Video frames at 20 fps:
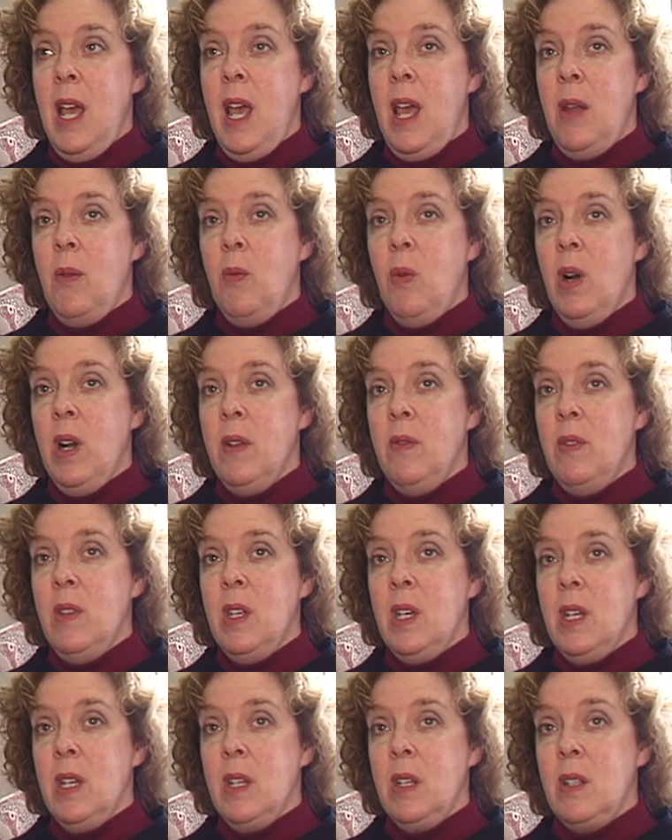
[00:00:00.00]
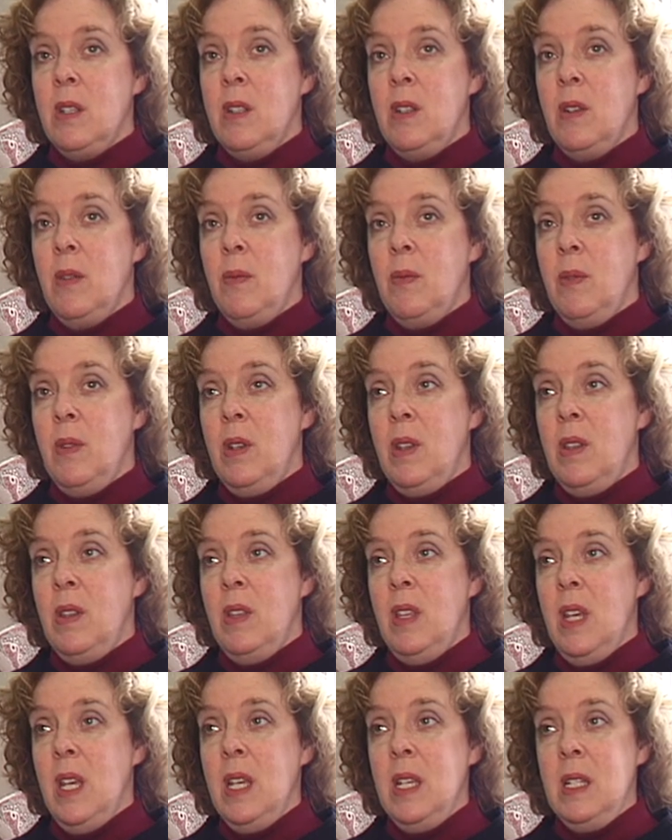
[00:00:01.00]
And one of the
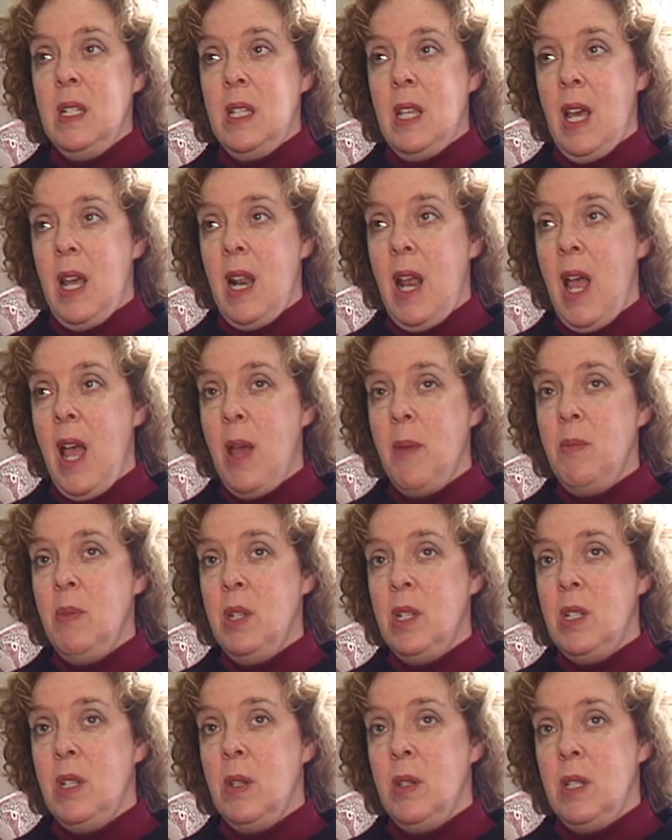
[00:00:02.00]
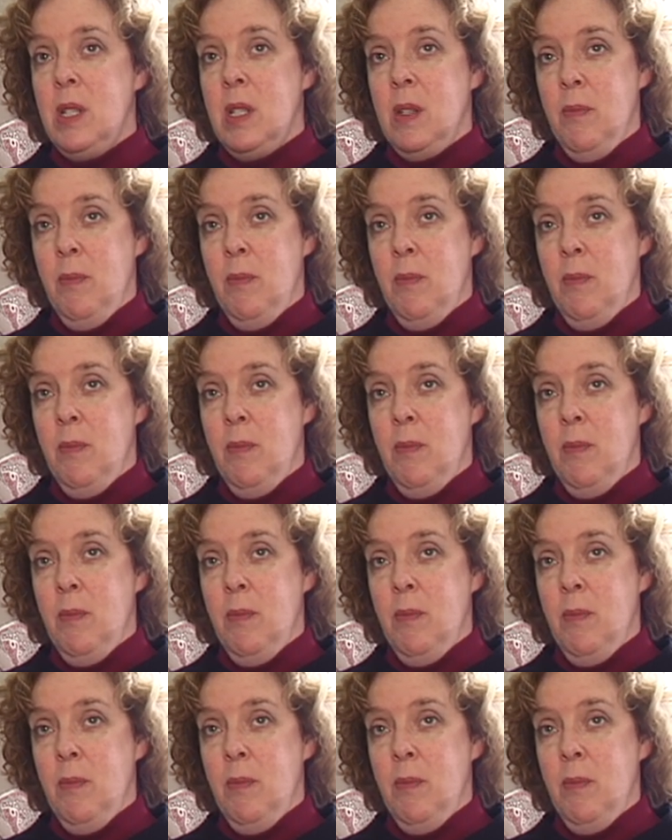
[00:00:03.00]
things that happen to